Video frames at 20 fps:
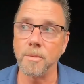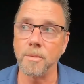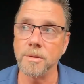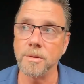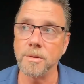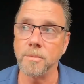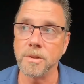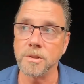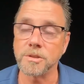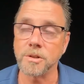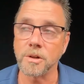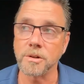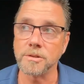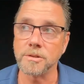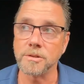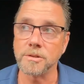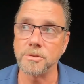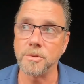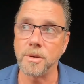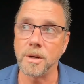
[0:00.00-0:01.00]

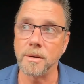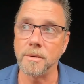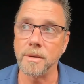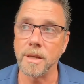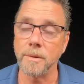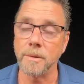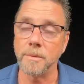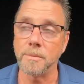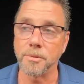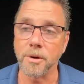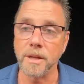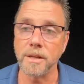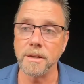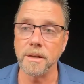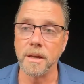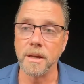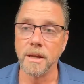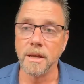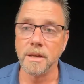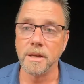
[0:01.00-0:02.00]
he would print
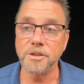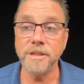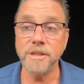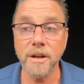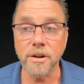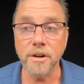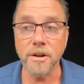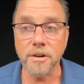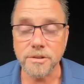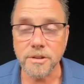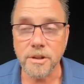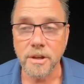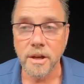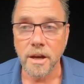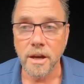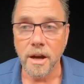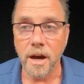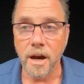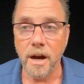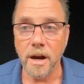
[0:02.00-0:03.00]
stickers
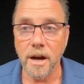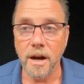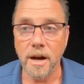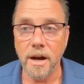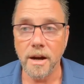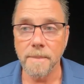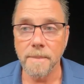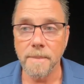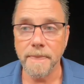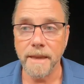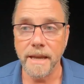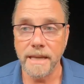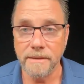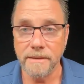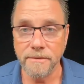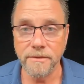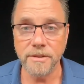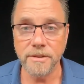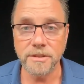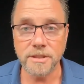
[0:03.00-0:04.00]

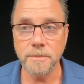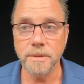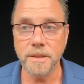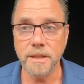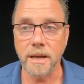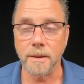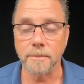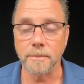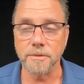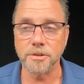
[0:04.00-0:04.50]
in the CBMs.